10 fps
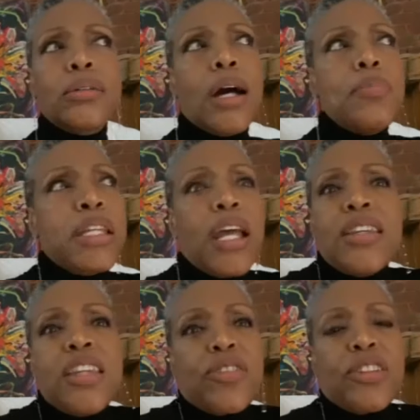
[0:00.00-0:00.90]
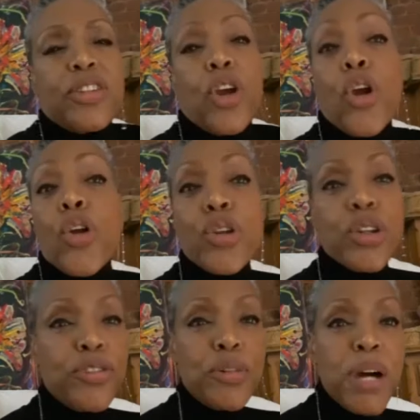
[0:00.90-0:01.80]
I mean, I never even heard
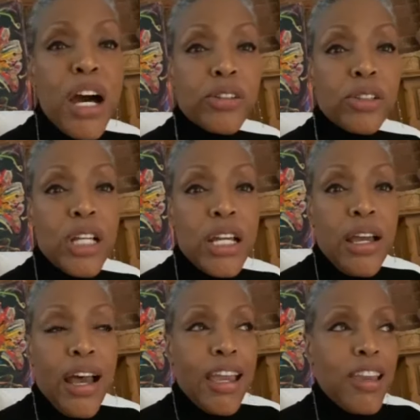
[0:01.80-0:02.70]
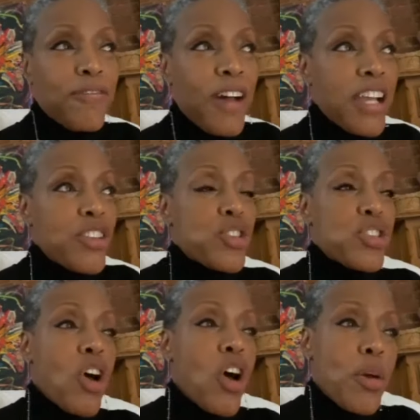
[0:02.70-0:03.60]
of a model. If I
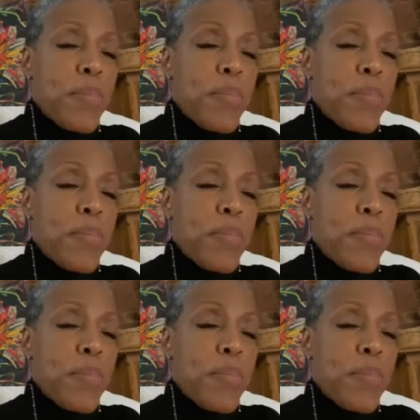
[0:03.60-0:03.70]
saw a